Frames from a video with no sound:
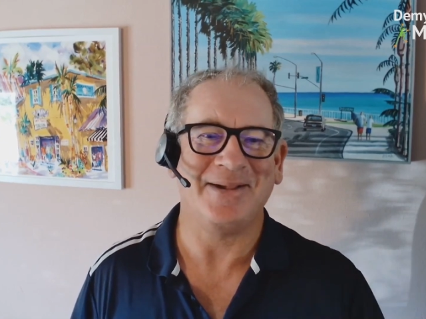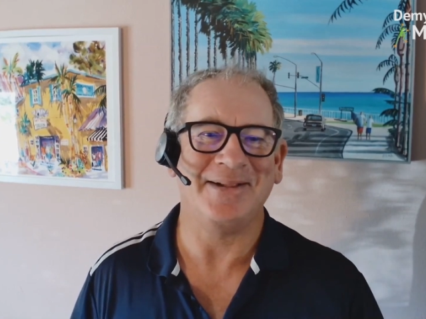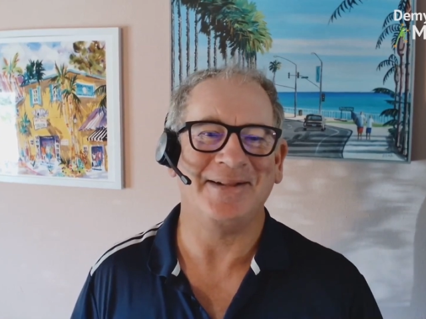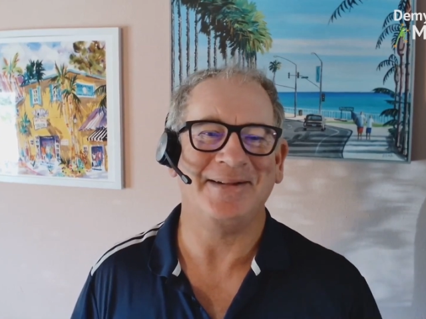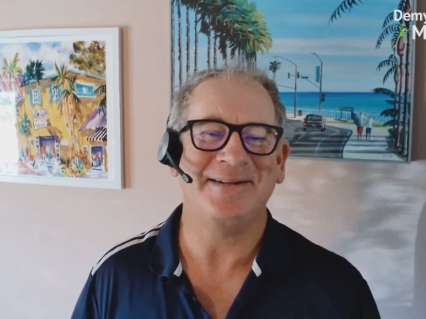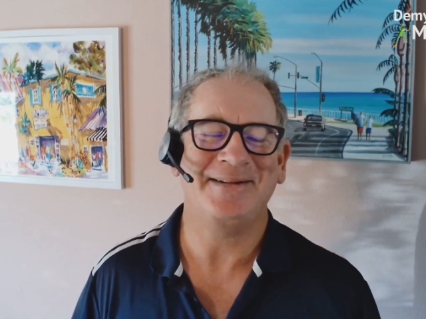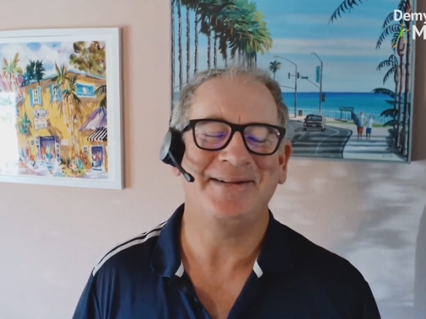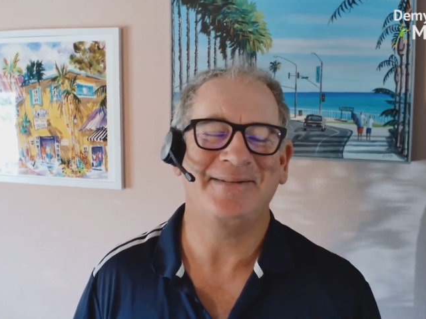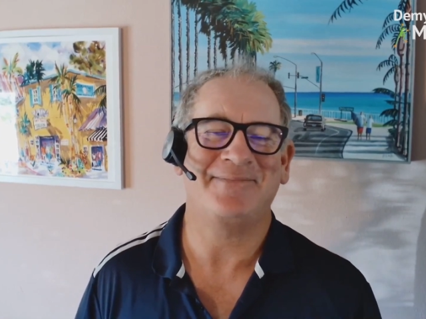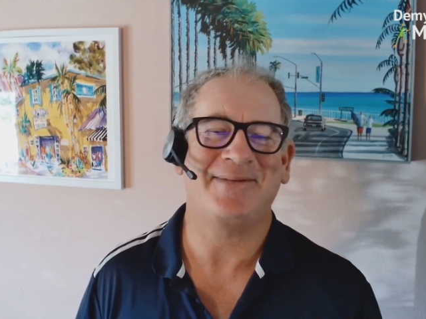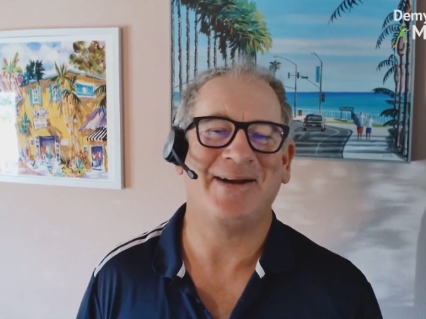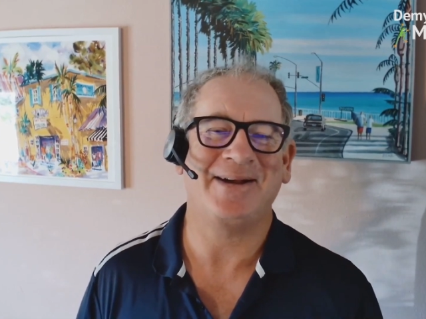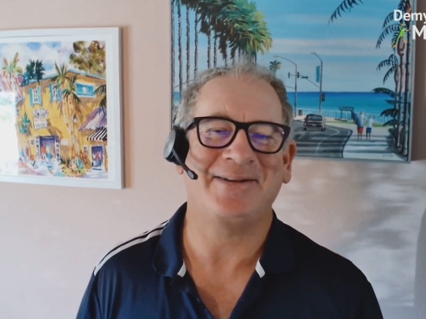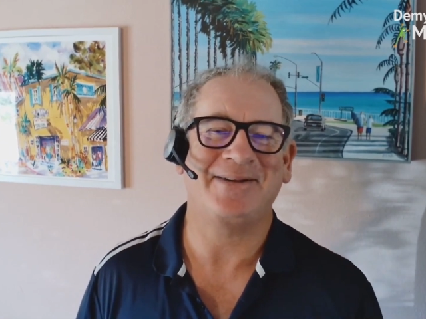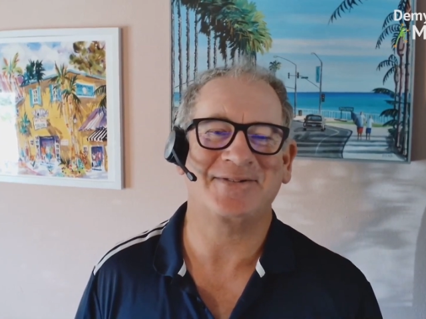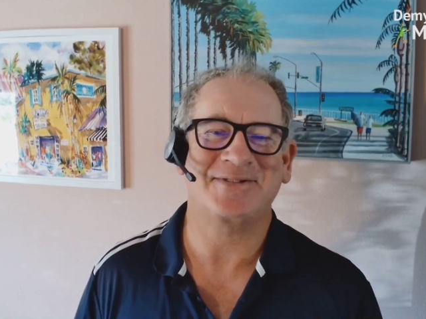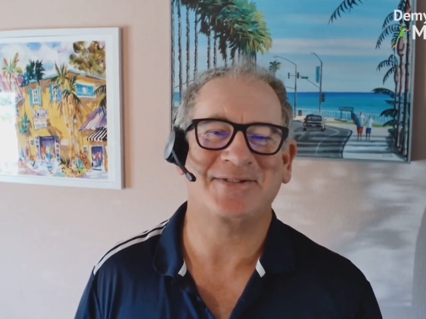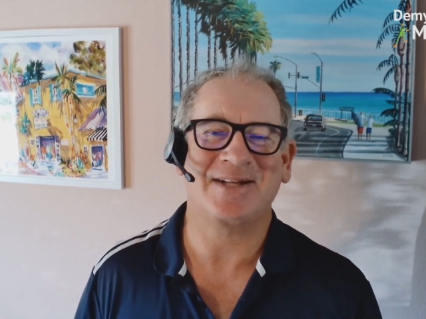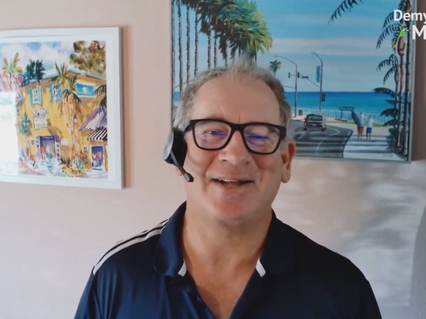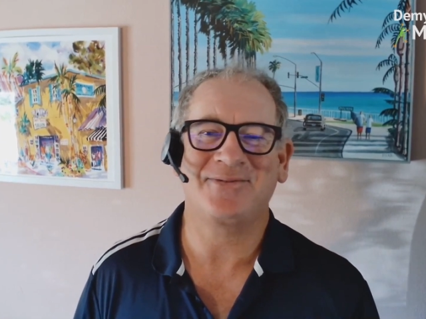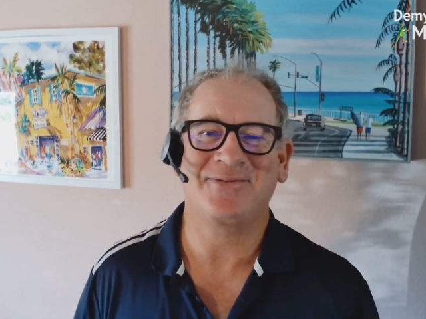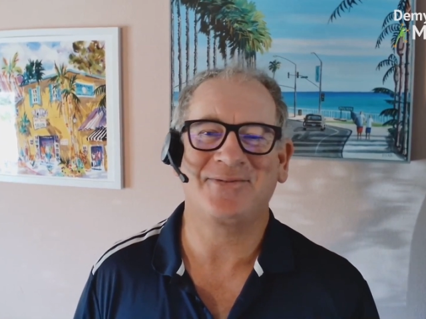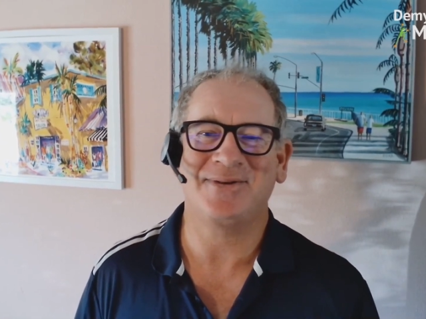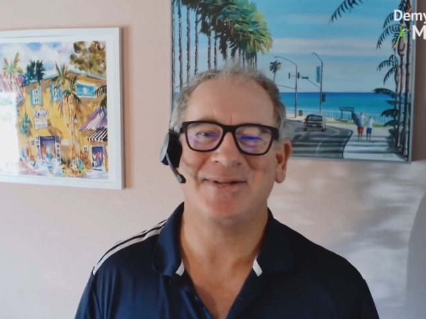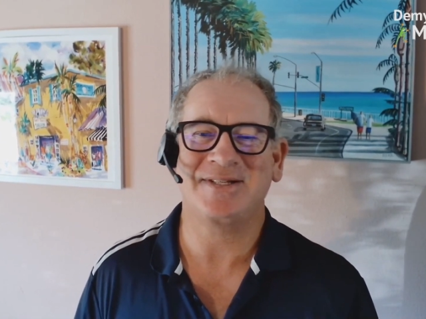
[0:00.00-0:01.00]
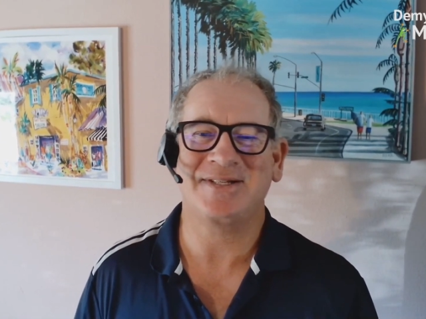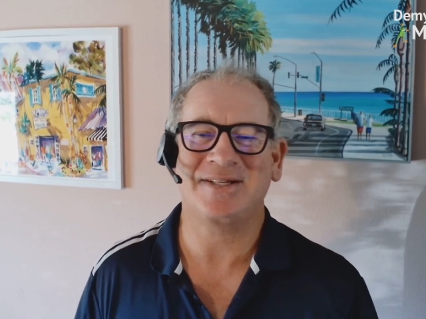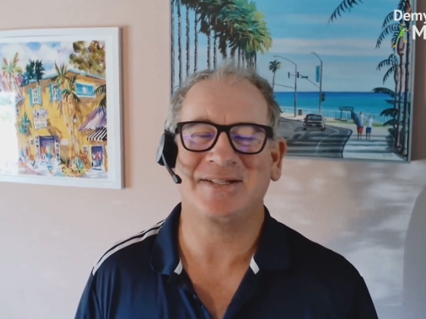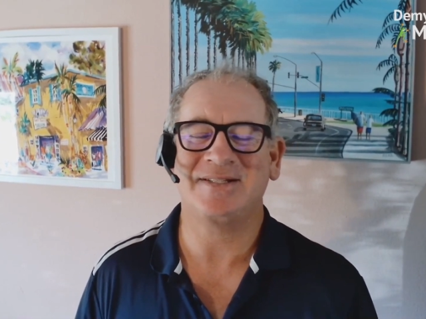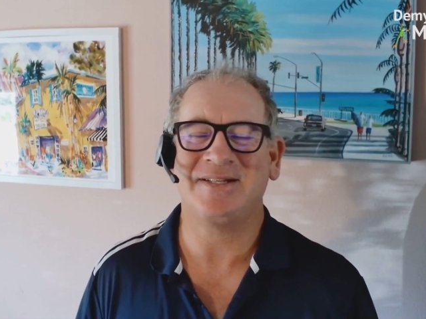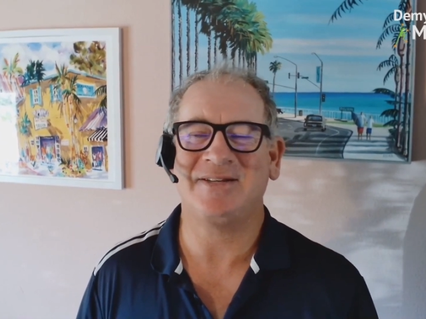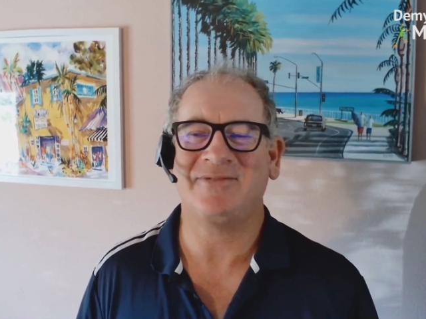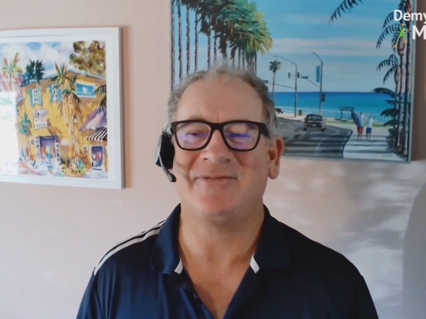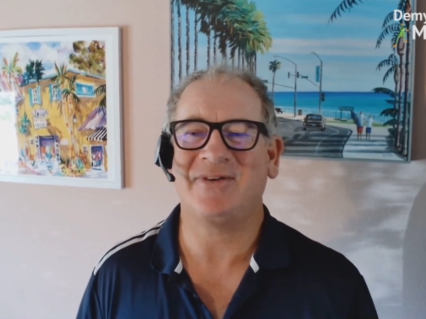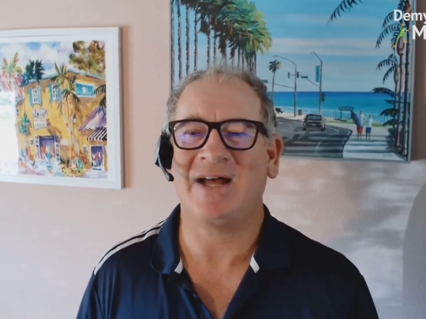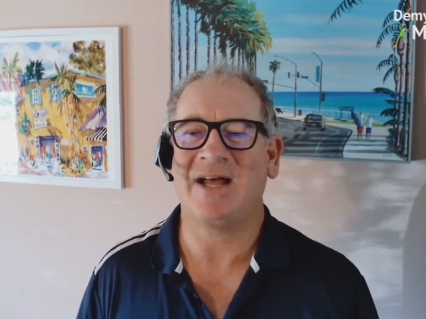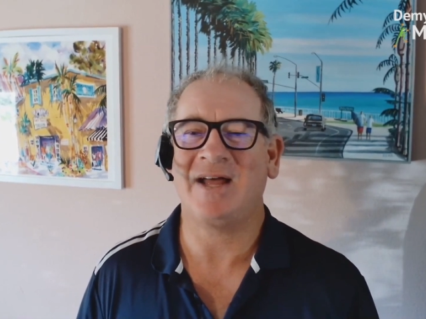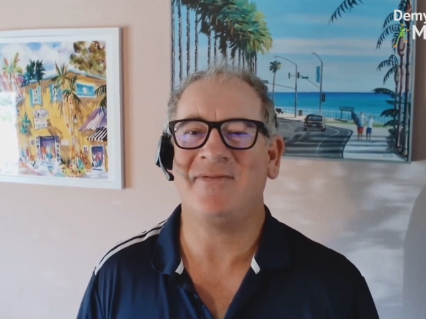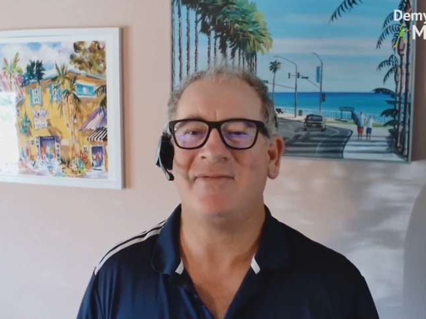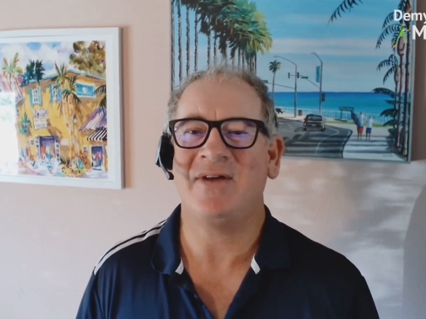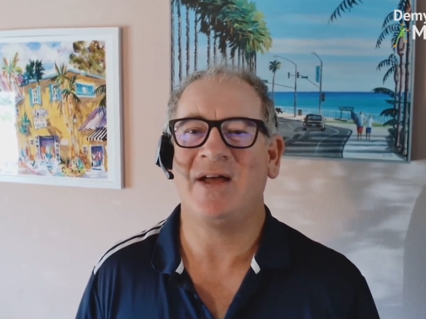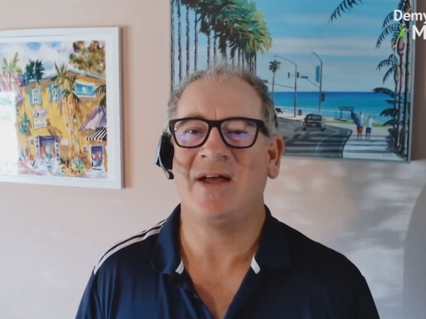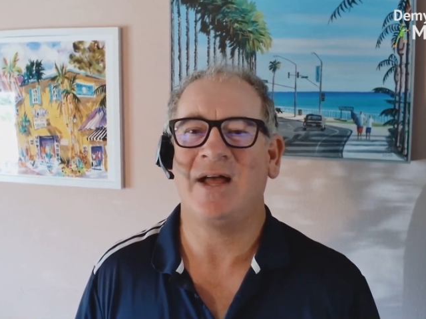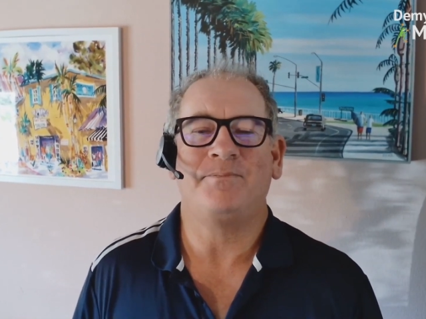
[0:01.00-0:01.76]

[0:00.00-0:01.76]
in Microsoft 365.